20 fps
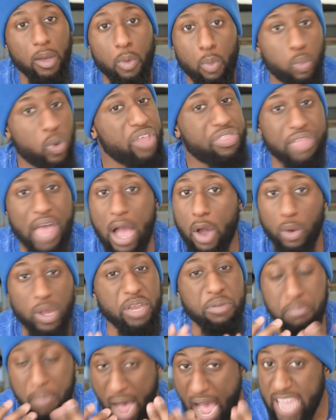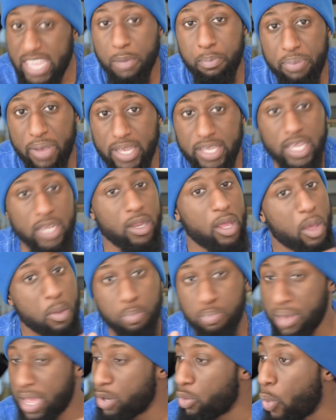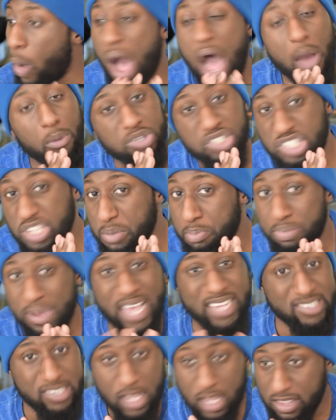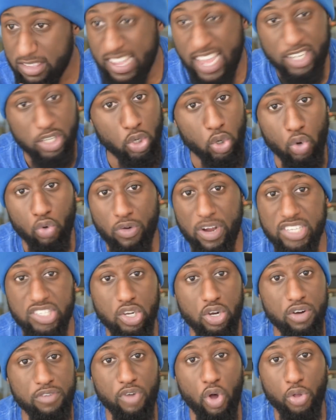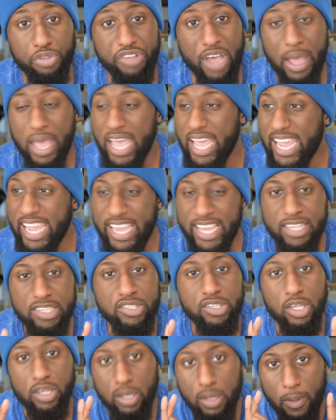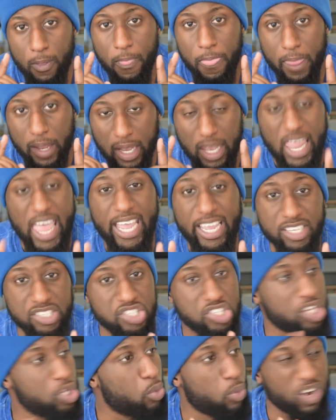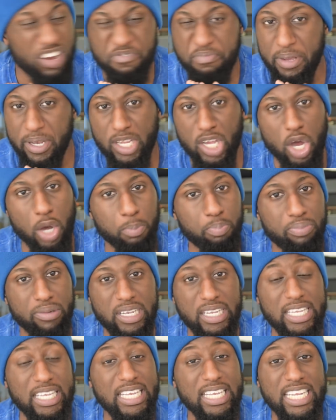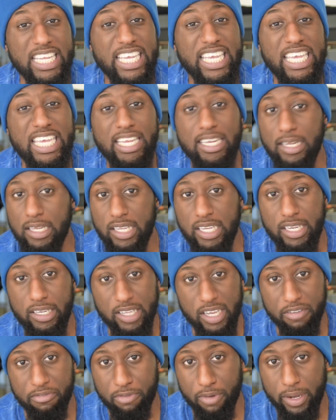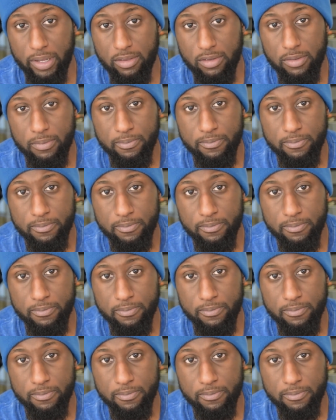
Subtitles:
Without, in my opinion, Benoit was the best technical wrestler of all time. His legacy would have been completely different.